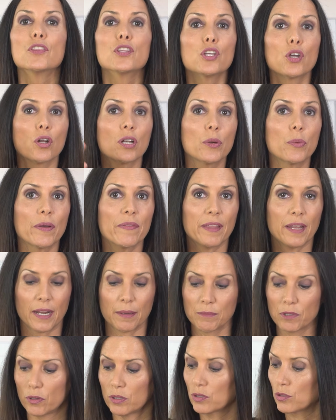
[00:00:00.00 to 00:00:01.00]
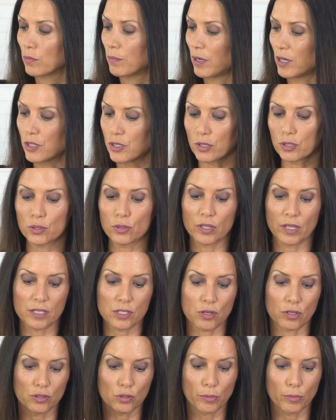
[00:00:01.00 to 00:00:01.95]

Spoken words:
The only one that I'm going to measure today is going